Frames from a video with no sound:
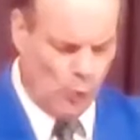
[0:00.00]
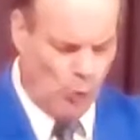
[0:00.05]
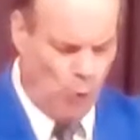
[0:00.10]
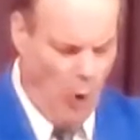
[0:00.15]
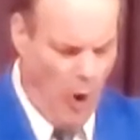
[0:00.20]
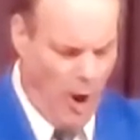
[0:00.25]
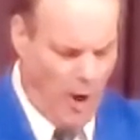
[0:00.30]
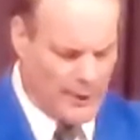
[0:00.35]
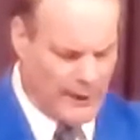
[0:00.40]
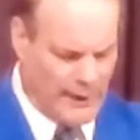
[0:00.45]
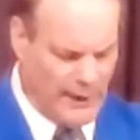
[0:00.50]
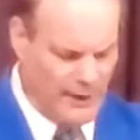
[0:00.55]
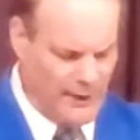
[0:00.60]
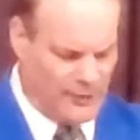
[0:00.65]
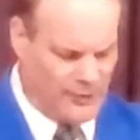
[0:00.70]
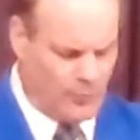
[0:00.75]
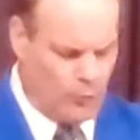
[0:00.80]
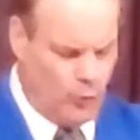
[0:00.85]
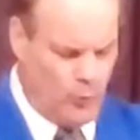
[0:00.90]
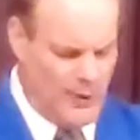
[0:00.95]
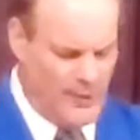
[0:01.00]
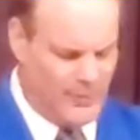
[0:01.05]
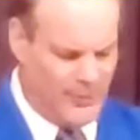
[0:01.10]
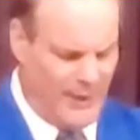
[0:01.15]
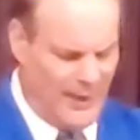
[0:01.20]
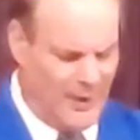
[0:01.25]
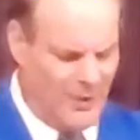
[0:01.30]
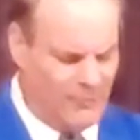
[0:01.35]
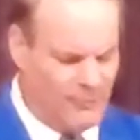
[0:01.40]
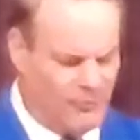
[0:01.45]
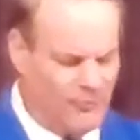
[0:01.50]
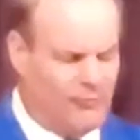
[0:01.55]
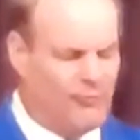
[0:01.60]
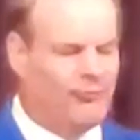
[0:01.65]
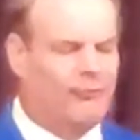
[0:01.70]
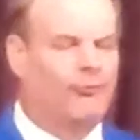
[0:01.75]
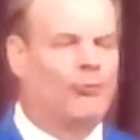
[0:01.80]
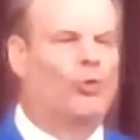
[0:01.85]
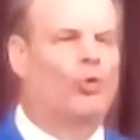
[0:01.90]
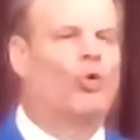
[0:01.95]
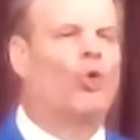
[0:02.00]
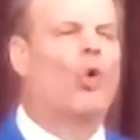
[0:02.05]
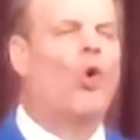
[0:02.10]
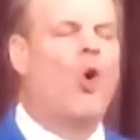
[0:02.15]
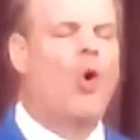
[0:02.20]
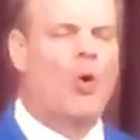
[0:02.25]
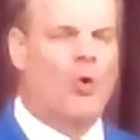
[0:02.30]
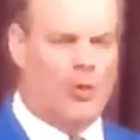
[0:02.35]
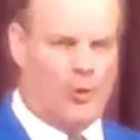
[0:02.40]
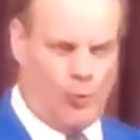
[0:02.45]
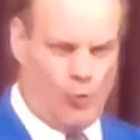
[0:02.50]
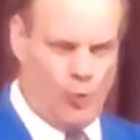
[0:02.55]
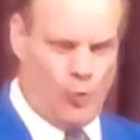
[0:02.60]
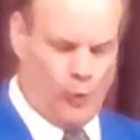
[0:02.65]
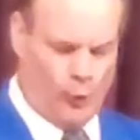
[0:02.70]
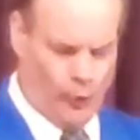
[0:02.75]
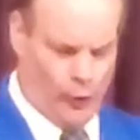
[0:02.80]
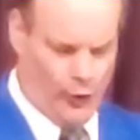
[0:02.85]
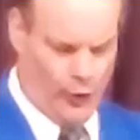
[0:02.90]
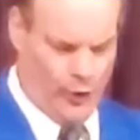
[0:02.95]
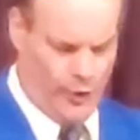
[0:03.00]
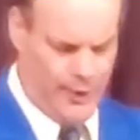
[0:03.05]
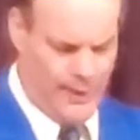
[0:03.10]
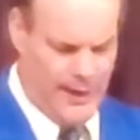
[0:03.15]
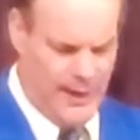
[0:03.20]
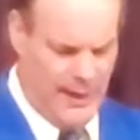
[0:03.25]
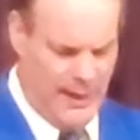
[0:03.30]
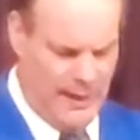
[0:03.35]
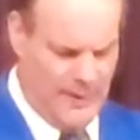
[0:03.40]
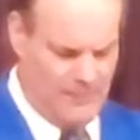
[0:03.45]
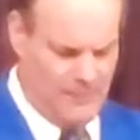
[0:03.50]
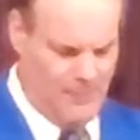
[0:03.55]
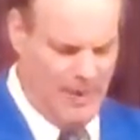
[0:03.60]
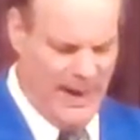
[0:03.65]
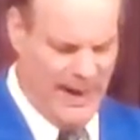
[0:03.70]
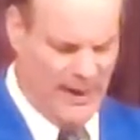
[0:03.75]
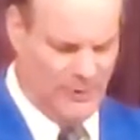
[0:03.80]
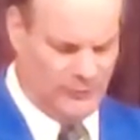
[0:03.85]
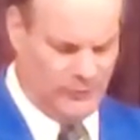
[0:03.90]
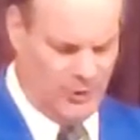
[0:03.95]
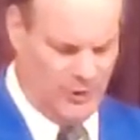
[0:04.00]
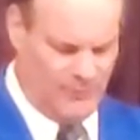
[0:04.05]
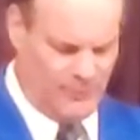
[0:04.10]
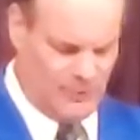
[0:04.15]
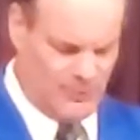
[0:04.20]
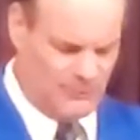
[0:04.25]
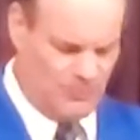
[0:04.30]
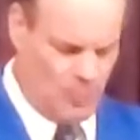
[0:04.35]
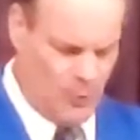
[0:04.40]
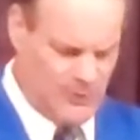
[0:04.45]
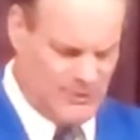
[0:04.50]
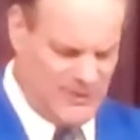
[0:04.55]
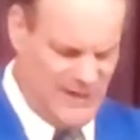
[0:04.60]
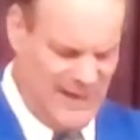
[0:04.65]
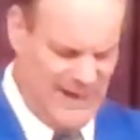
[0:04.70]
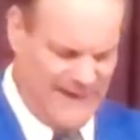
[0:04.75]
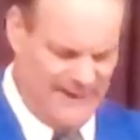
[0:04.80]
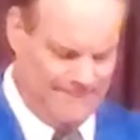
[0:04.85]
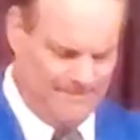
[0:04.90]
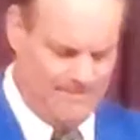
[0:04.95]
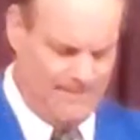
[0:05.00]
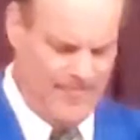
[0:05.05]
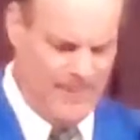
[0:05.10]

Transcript: walketh with a froward mouth. Look at verse 14.